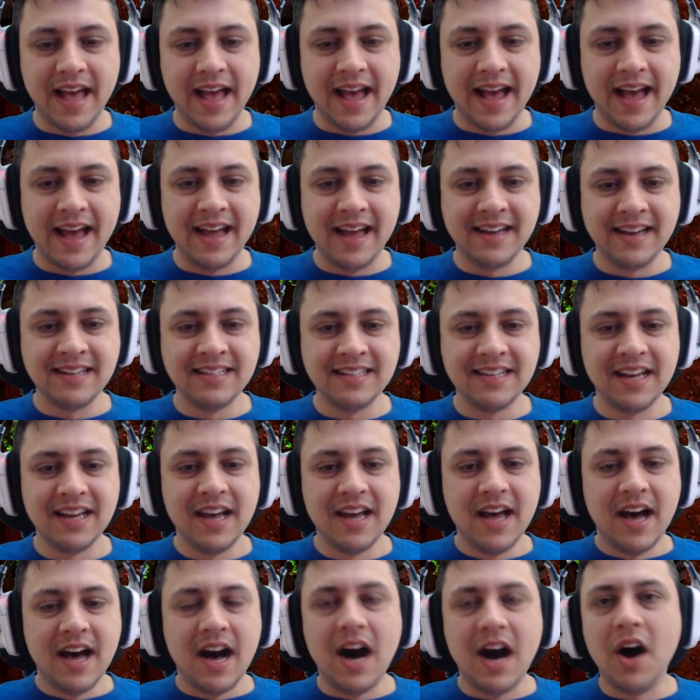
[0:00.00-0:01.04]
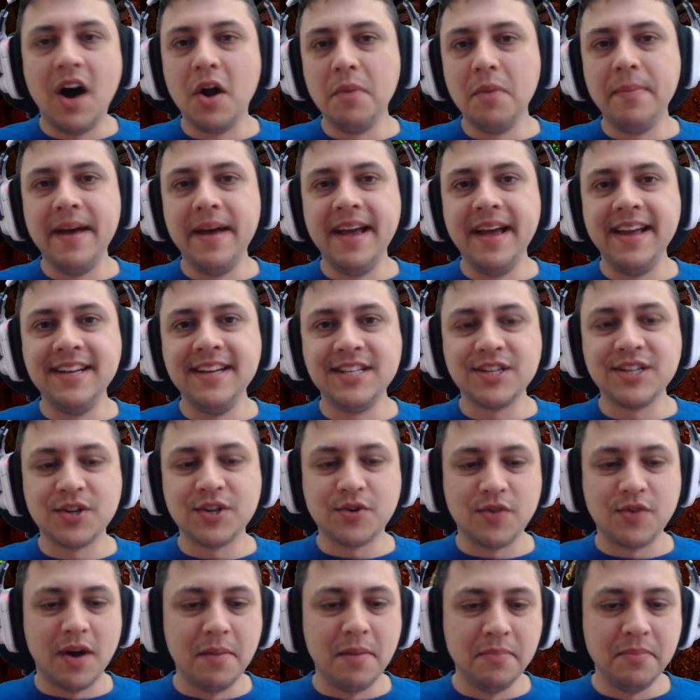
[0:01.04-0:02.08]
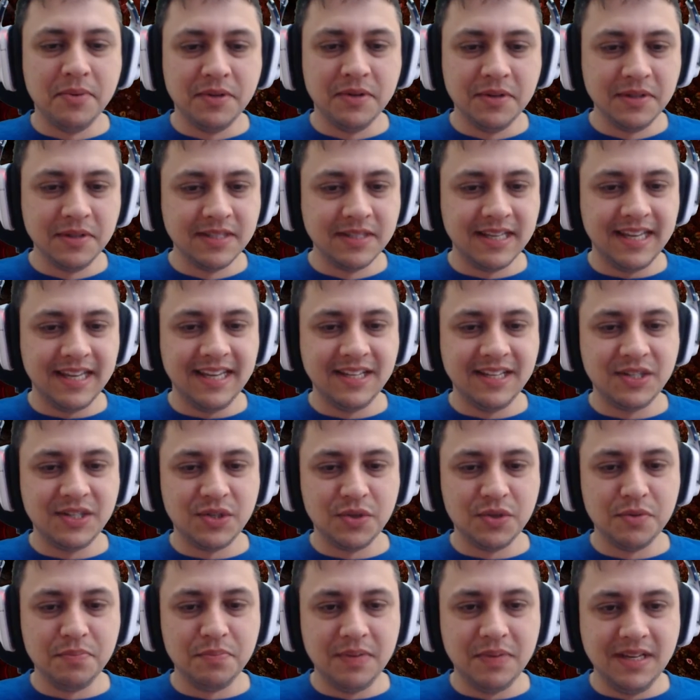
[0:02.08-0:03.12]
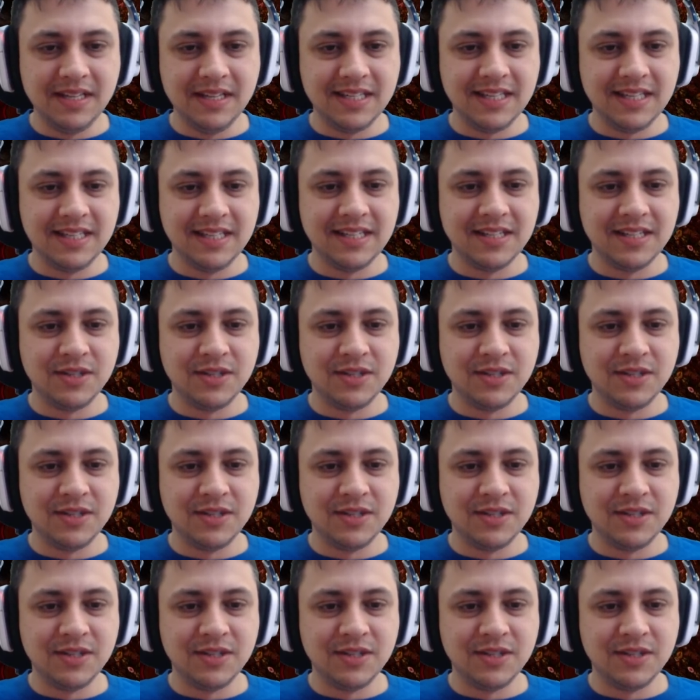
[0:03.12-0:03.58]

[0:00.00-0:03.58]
and our base crumbled into pieces.